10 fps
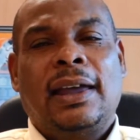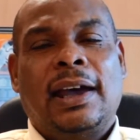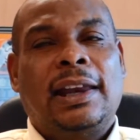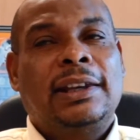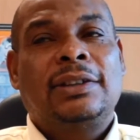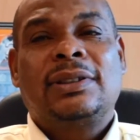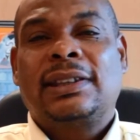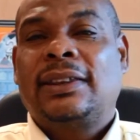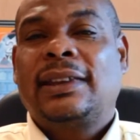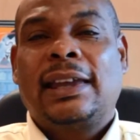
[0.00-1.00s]
And I need to
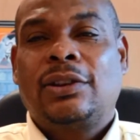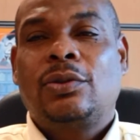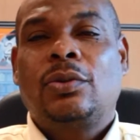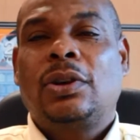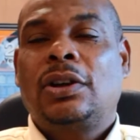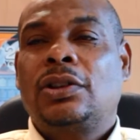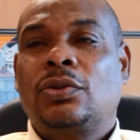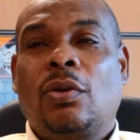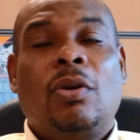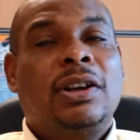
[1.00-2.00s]
say thank you
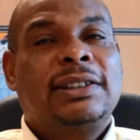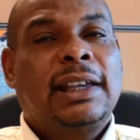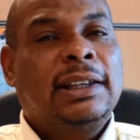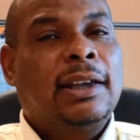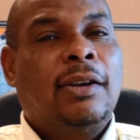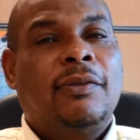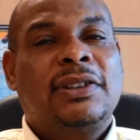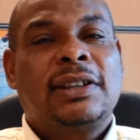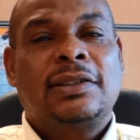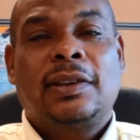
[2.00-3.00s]
to all the technical
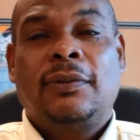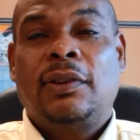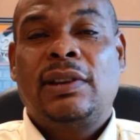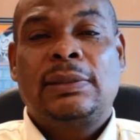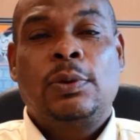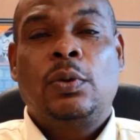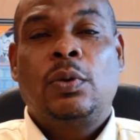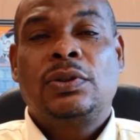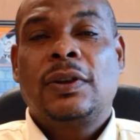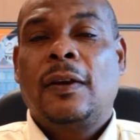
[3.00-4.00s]
officers of the various
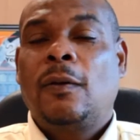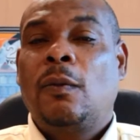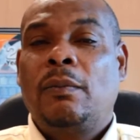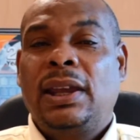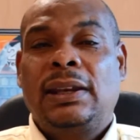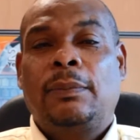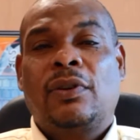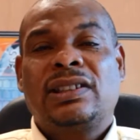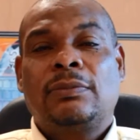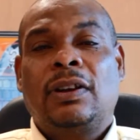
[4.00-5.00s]
bureaus who made it
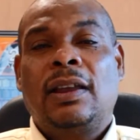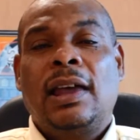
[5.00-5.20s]
possible,